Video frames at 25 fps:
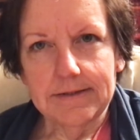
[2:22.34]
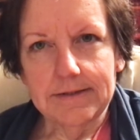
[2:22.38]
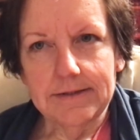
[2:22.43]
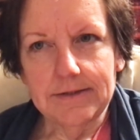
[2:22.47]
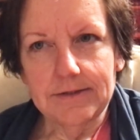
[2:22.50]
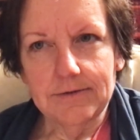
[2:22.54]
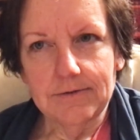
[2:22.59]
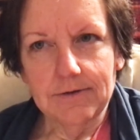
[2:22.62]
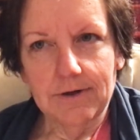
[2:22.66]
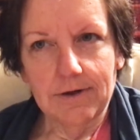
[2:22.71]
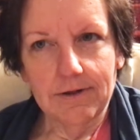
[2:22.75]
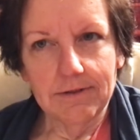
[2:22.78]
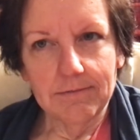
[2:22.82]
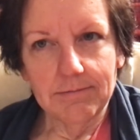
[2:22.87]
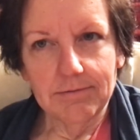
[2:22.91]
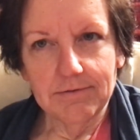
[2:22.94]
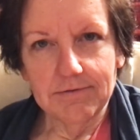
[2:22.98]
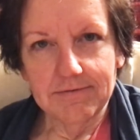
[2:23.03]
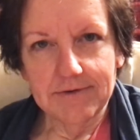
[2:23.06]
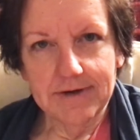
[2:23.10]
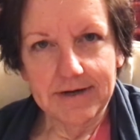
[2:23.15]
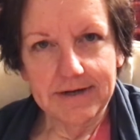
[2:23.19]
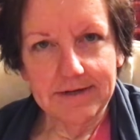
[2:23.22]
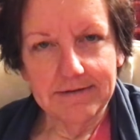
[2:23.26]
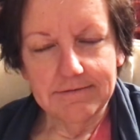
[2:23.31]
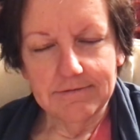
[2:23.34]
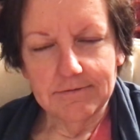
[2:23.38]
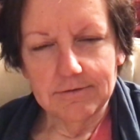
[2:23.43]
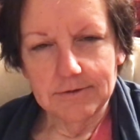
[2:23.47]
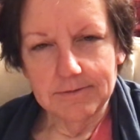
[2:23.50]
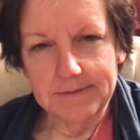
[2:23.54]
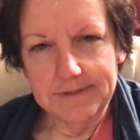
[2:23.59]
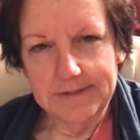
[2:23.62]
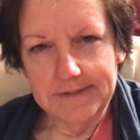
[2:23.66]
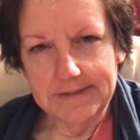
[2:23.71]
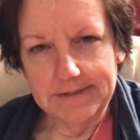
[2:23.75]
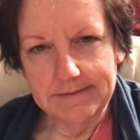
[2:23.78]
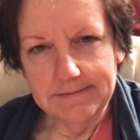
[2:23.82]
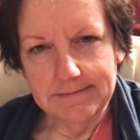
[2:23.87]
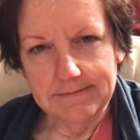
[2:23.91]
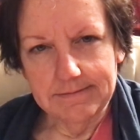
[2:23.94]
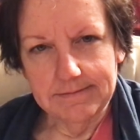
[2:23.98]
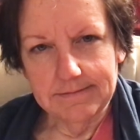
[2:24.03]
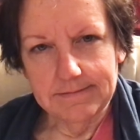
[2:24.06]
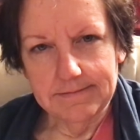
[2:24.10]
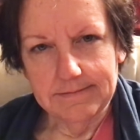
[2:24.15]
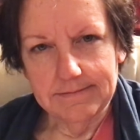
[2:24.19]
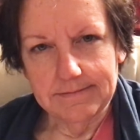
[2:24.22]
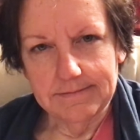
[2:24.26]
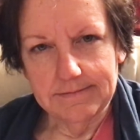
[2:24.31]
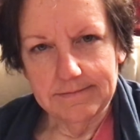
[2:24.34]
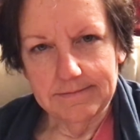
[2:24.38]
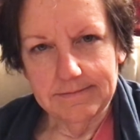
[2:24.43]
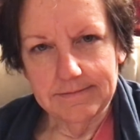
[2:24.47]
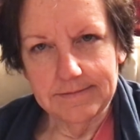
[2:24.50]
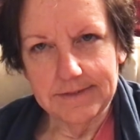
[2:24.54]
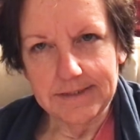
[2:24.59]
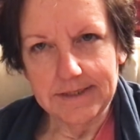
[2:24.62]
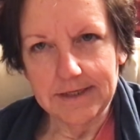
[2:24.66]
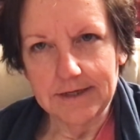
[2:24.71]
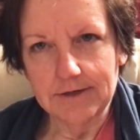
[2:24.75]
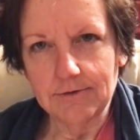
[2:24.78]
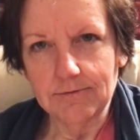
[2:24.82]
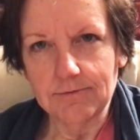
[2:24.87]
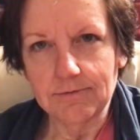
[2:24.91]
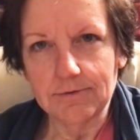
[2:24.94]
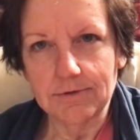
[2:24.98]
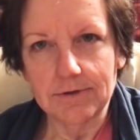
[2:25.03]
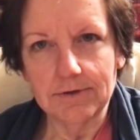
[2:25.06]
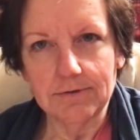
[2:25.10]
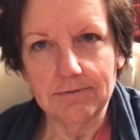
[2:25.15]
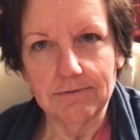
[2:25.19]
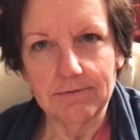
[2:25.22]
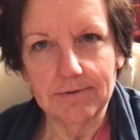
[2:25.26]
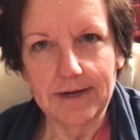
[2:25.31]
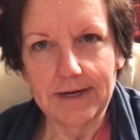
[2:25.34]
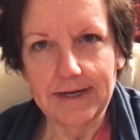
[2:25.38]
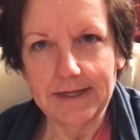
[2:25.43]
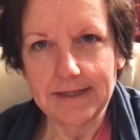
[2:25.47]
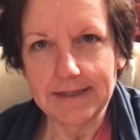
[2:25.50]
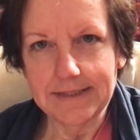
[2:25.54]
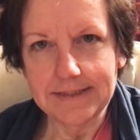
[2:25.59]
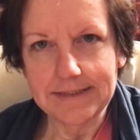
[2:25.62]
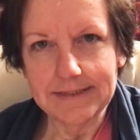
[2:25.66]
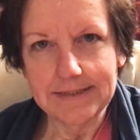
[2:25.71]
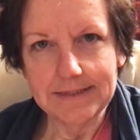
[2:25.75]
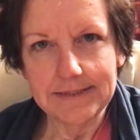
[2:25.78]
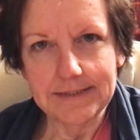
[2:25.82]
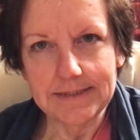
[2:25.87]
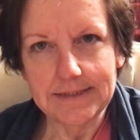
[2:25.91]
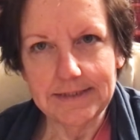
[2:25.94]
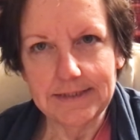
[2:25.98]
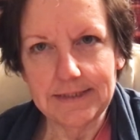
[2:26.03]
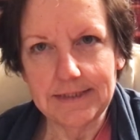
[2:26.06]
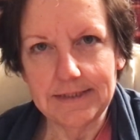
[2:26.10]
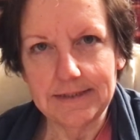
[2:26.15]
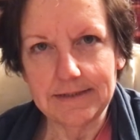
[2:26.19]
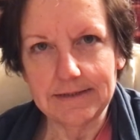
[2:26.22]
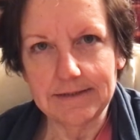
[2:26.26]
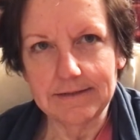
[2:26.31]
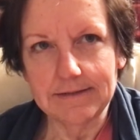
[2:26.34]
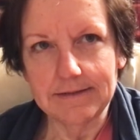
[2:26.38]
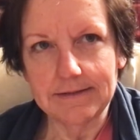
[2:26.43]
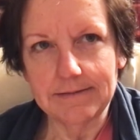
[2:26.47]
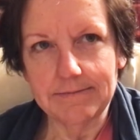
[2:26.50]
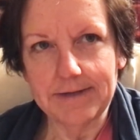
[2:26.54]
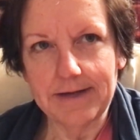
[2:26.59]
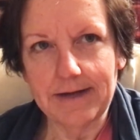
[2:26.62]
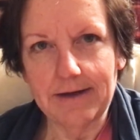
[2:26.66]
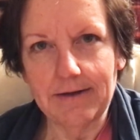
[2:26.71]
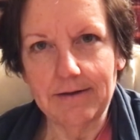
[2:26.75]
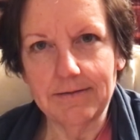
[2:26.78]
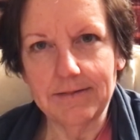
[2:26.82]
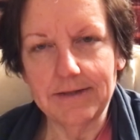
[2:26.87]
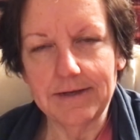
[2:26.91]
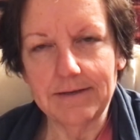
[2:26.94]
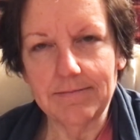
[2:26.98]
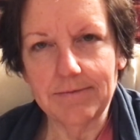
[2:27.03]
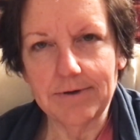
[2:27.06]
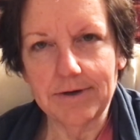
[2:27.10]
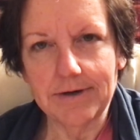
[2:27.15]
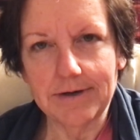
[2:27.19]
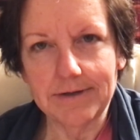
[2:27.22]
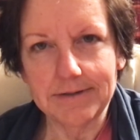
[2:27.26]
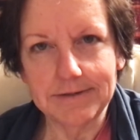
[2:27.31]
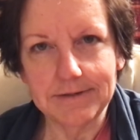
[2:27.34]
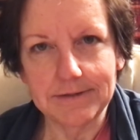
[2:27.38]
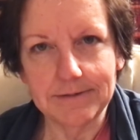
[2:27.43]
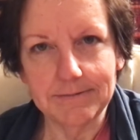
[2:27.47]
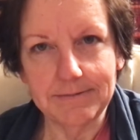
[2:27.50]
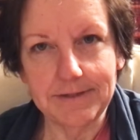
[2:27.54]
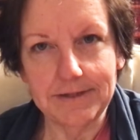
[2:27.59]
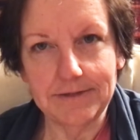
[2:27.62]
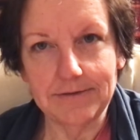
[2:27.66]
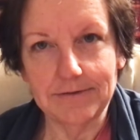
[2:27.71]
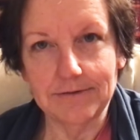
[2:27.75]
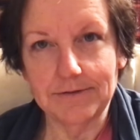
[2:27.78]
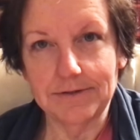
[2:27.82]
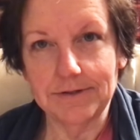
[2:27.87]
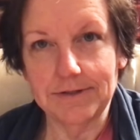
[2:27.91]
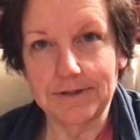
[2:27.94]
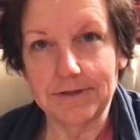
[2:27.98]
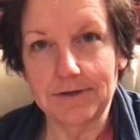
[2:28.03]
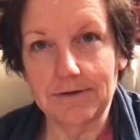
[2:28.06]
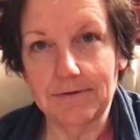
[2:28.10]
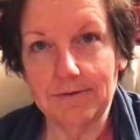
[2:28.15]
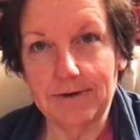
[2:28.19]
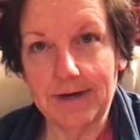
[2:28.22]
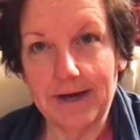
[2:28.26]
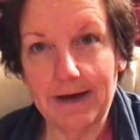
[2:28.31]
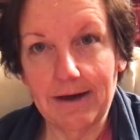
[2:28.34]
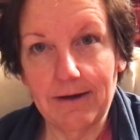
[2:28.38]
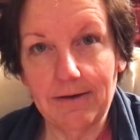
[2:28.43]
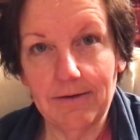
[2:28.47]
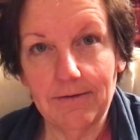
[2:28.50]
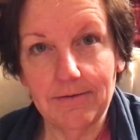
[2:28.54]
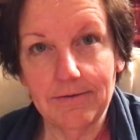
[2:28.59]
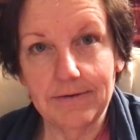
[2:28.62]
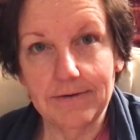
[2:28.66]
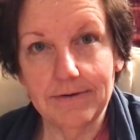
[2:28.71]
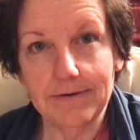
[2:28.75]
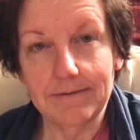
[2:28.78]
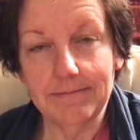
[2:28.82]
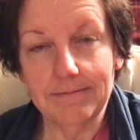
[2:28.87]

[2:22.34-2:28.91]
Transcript: do all the providing for me. There were great lessons in here about the apostles being told to go out